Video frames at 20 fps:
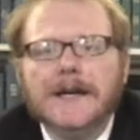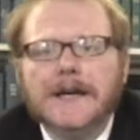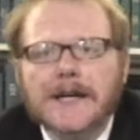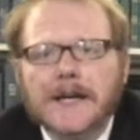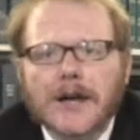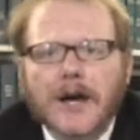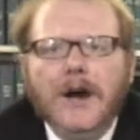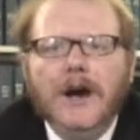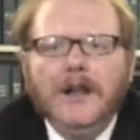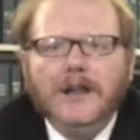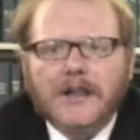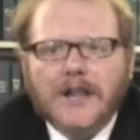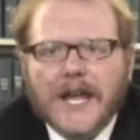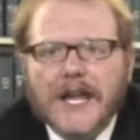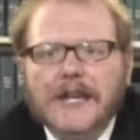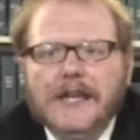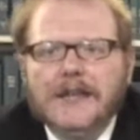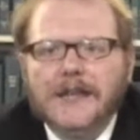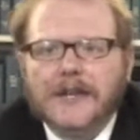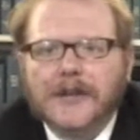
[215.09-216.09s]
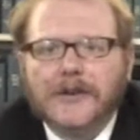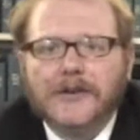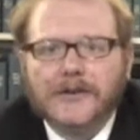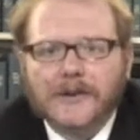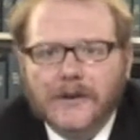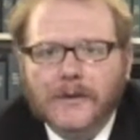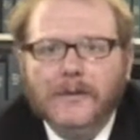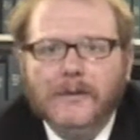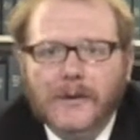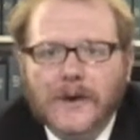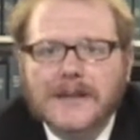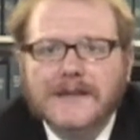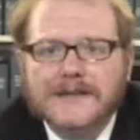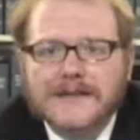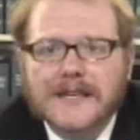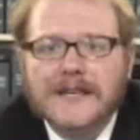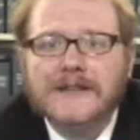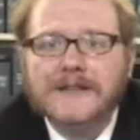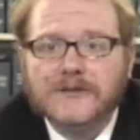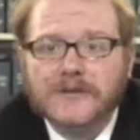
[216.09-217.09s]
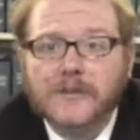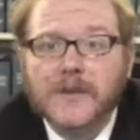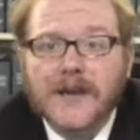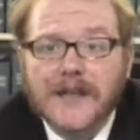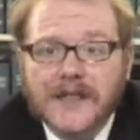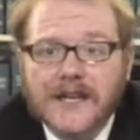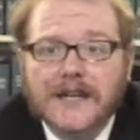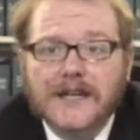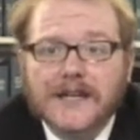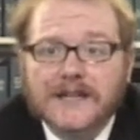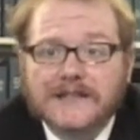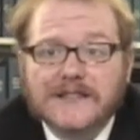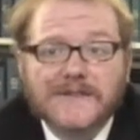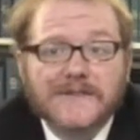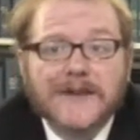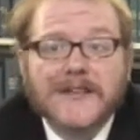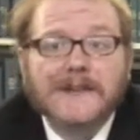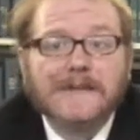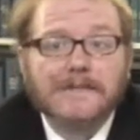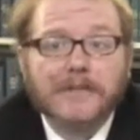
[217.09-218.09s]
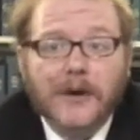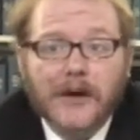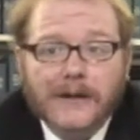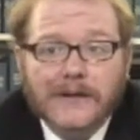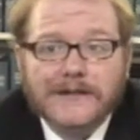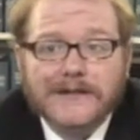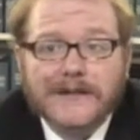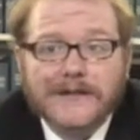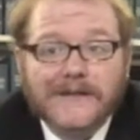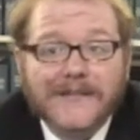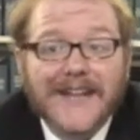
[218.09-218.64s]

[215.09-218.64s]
In all likelihood, it was his willingness to be impulsive